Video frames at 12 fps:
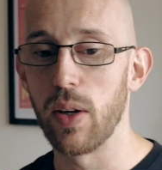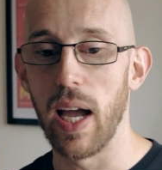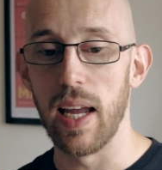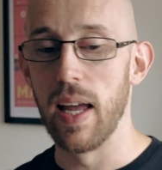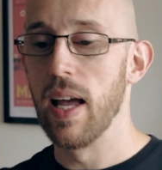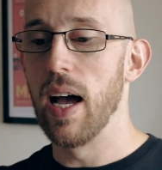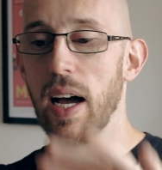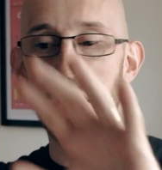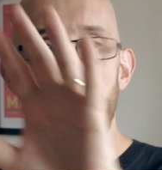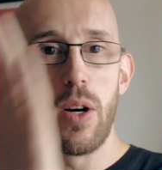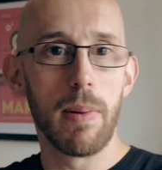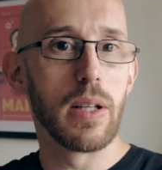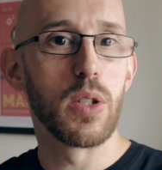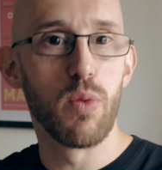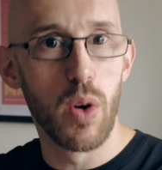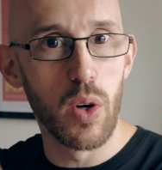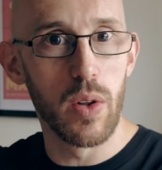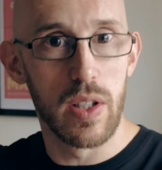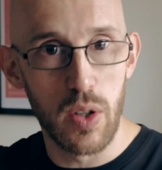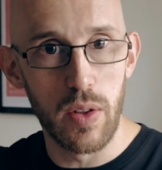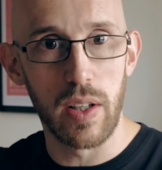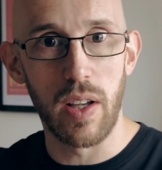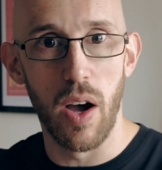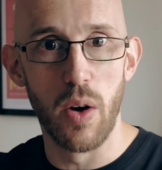okay, I know you're about to run all this
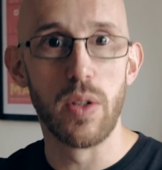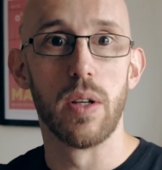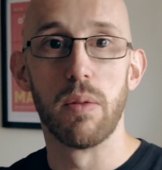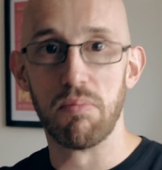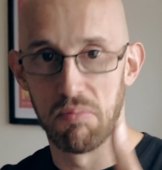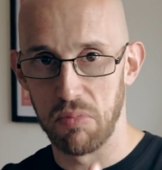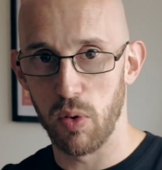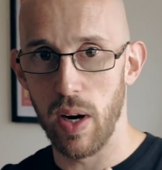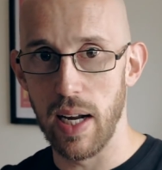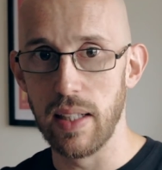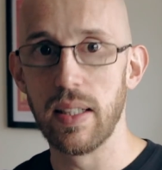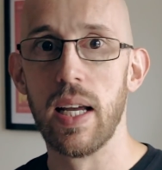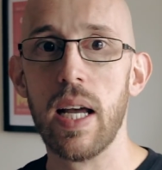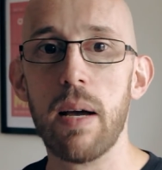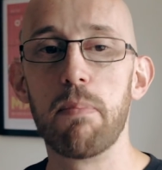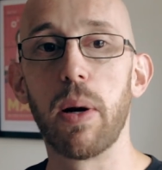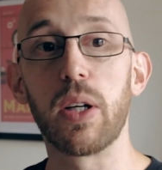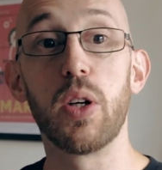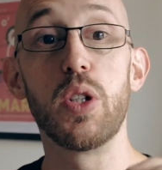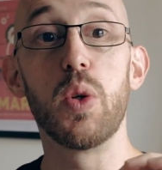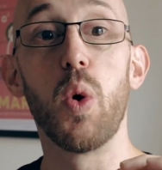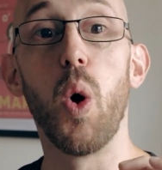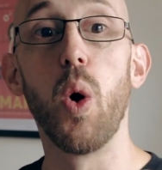other code, great, but could you